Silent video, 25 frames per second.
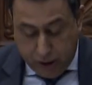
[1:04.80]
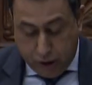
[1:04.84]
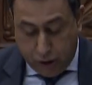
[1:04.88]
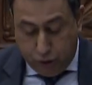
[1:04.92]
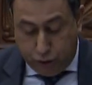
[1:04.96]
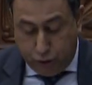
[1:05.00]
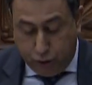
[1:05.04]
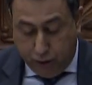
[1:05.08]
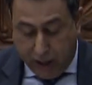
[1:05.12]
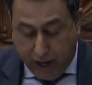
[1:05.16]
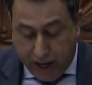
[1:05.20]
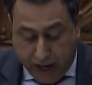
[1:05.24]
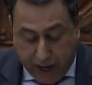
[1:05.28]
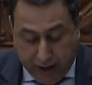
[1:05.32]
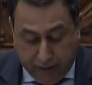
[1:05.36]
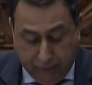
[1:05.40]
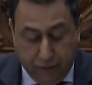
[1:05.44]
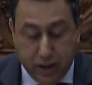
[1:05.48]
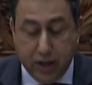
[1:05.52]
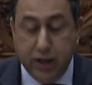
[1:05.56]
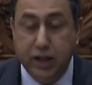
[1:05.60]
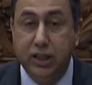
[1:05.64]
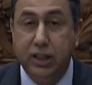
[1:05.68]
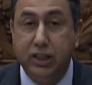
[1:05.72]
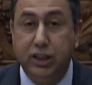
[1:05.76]
to have
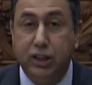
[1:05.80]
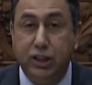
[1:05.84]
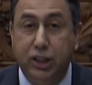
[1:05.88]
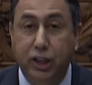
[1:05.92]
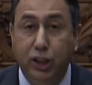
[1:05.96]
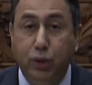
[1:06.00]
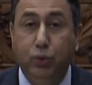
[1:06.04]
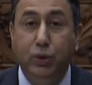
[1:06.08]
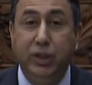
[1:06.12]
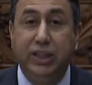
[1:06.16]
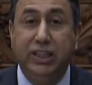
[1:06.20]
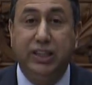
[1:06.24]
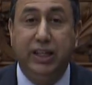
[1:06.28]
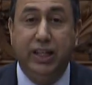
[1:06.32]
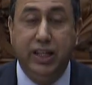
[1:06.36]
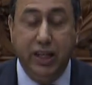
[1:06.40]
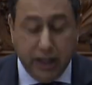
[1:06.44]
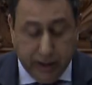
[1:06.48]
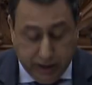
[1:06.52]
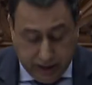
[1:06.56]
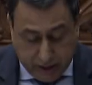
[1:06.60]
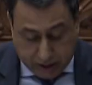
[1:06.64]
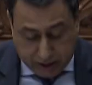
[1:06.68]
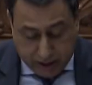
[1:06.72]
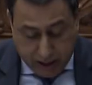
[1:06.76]
distinguished
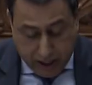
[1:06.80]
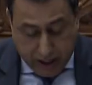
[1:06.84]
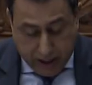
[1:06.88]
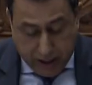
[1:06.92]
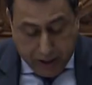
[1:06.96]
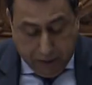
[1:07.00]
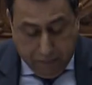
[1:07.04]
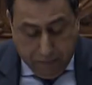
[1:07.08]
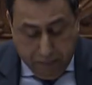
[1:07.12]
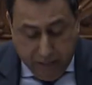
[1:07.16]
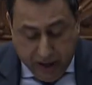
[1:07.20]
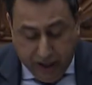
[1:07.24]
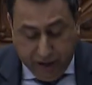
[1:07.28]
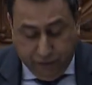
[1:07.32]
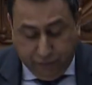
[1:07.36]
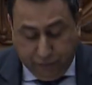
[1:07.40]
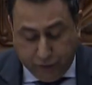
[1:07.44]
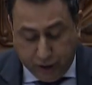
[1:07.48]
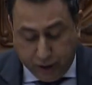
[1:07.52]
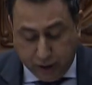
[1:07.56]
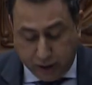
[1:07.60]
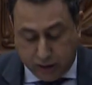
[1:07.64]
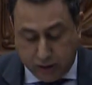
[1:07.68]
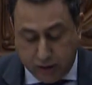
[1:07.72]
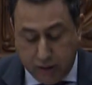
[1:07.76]
careers in many
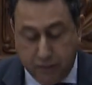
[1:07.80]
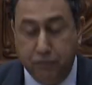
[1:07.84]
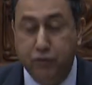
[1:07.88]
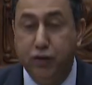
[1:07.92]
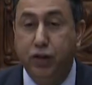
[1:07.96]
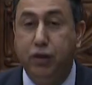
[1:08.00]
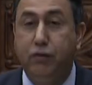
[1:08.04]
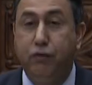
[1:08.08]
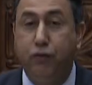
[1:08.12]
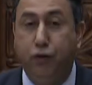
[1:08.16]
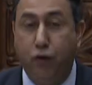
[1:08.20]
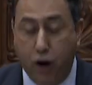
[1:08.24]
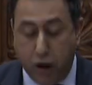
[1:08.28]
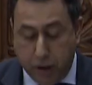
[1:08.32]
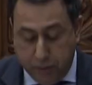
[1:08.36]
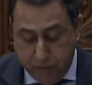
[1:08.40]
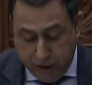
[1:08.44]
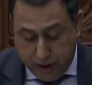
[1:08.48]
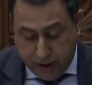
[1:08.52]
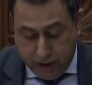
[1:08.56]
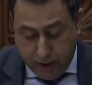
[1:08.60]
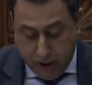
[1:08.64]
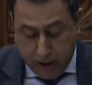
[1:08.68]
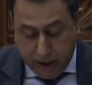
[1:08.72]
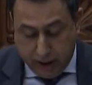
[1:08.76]
fields, with
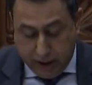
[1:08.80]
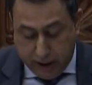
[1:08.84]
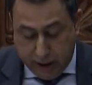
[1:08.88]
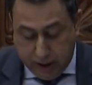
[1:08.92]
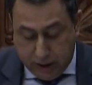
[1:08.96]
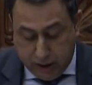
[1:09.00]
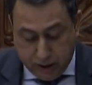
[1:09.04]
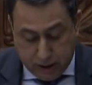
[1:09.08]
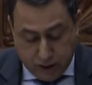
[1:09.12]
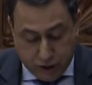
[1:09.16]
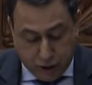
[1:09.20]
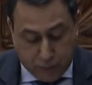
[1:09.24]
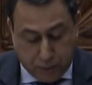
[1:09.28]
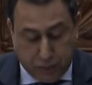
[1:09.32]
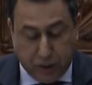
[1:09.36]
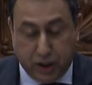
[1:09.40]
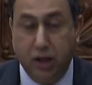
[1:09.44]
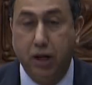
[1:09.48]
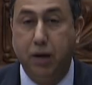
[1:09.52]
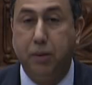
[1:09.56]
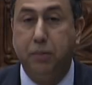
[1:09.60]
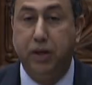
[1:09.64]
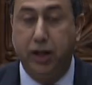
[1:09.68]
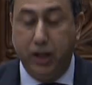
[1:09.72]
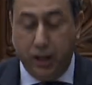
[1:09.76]
former interns
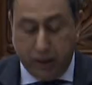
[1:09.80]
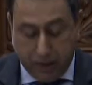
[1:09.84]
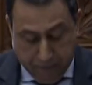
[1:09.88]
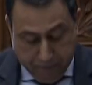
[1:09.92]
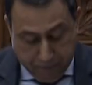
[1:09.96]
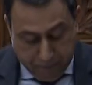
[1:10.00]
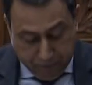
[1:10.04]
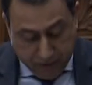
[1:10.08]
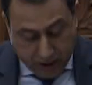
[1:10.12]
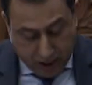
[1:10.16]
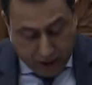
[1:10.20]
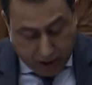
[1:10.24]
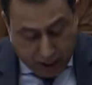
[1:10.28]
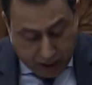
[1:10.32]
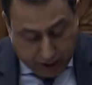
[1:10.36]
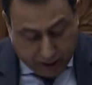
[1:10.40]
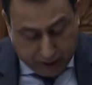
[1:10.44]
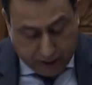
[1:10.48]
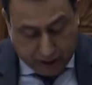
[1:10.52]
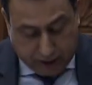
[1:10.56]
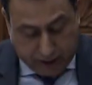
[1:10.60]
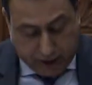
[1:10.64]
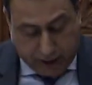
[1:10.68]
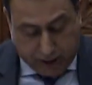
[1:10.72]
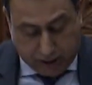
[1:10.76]
becoming
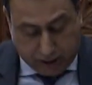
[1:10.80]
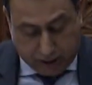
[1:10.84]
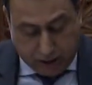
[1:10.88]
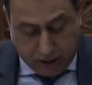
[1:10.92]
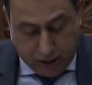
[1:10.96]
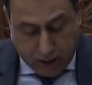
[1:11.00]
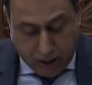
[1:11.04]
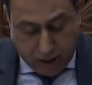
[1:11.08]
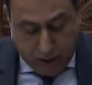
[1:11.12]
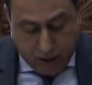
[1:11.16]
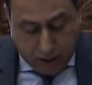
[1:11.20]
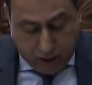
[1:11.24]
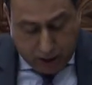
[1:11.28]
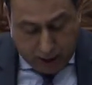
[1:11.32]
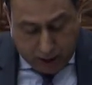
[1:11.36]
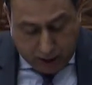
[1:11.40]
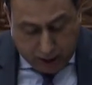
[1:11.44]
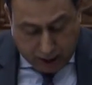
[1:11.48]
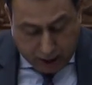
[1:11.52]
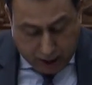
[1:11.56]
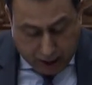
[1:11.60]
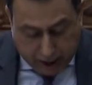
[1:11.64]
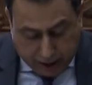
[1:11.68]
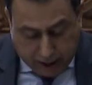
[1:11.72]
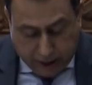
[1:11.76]
architects,
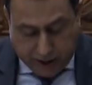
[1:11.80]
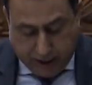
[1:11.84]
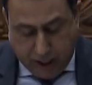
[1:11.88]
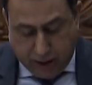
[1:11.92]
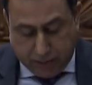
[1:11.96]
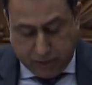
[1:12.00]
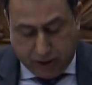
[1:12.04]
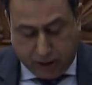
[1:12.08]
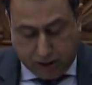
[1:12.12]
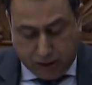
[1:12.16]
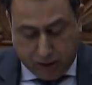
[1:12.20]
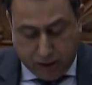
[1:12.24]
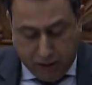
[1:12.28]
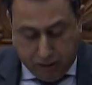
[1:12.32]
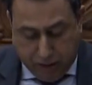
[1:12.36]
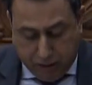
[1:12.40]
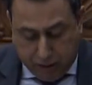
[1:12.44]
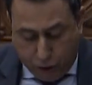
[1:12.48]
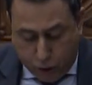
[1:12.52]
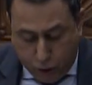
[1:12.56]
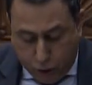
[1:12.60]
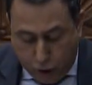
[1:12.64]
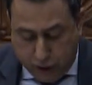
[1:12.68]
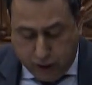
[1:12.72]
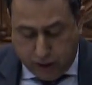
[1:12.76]
academic,
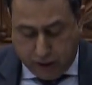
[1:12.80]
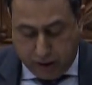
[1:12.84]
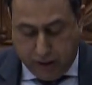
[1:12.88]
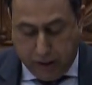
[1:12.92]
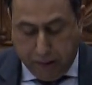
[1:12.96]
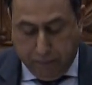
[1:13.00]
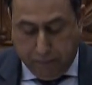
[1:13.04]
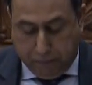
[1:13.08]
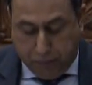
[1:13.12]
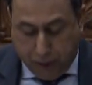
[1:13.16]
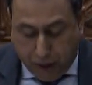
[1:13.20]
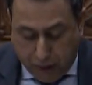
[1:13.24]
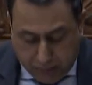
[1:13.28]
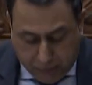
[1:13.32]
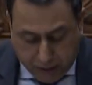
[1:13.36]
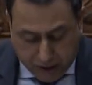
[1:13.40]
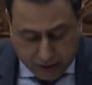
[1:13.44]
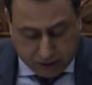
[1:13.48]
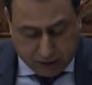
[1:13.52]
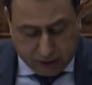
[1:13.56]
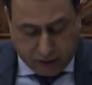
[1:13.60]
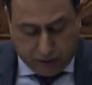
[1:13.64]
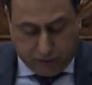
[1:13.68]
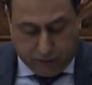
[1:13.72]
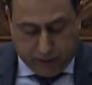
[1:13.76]
lawyer, public
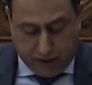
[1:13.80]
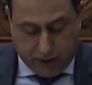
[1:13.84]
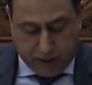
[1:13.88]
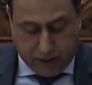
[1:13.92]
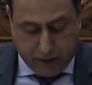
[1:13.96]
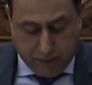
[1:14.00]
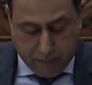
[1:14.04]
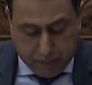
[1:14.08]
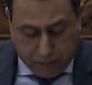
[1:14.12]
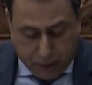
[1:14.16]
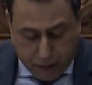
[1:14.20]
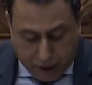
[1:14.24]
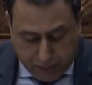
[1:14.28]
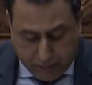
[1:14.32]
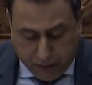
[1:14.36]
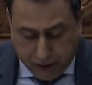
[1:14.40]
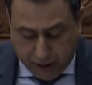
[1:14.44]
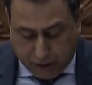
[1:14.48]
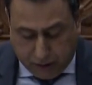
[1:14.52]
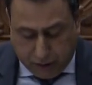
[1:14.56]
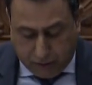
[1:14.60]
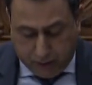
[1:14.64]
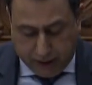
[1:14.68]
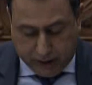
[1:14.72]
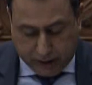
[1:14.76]
servant, public
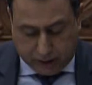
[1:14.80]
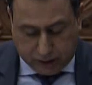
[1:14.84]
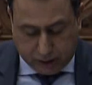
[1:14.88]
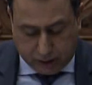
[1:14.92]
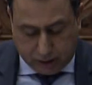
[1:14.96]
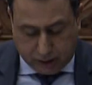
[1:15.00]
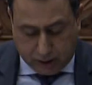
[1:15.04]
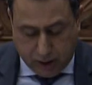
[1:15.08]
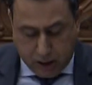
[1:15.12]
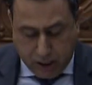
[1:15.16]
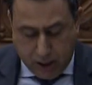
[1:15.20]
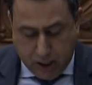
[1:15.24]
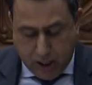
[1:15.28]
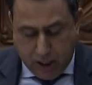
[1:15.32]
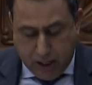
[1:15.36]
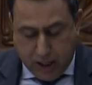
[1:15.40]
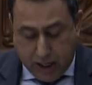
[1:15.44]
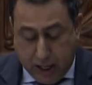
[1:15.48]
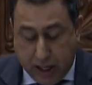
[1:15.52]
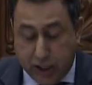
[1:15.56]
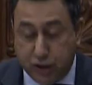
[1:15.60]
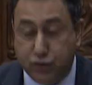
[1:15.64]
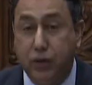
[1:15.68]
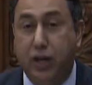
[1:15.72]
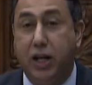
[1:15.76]
relation,
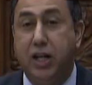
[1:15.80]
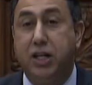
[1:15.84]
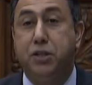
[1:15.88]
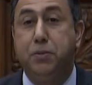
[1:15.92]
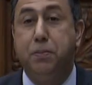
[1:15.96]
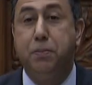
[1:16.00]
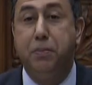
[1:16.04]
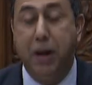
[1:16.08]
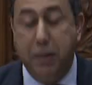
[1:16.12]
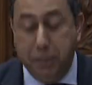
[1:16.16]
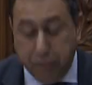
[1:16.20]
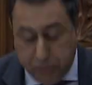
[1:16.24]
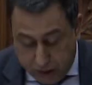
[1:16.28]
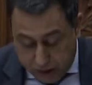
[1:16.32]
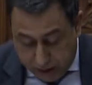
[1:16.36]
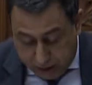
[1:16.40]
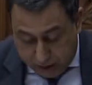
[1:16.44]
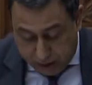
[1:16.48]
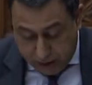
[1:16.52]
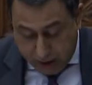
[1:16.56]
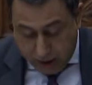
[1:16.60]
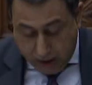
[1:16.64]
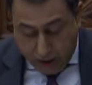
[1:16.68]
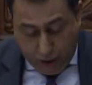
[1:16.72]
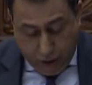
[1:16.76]
as well as
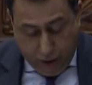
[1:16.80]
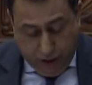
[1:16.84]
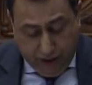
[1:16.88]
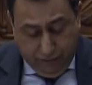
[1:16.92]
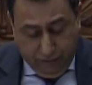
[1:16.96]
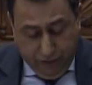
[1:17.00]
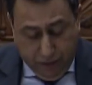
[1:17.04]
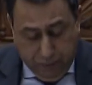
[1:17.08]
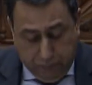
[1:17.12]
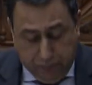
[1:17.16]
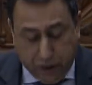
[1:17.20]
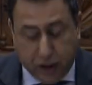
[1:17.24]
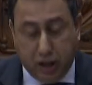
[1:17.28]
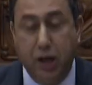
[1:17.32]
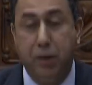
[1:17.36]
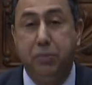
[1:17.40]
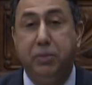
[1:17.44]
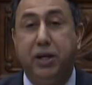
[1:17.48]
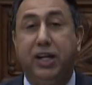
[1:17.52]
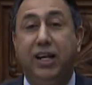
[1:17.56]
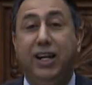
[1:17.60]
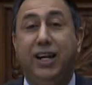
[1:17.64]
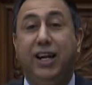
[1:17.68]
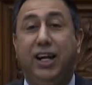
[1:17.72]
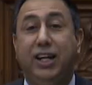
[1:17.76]
members or even
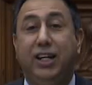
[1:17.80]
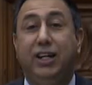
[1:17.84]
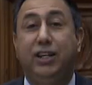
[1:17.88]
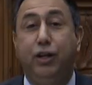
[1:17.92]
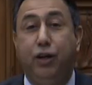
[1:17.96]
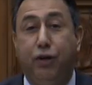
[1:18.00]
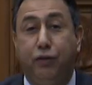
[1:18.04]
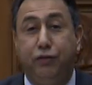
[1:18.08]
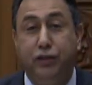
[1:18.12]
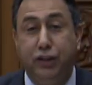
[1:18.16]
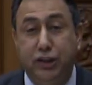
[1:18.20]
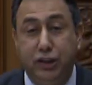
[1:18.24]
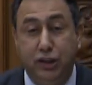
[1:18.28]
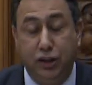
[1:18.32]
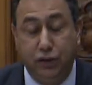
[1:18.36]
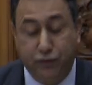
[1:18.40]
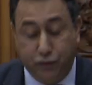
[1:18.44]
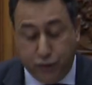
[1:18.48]
becoming elected officials.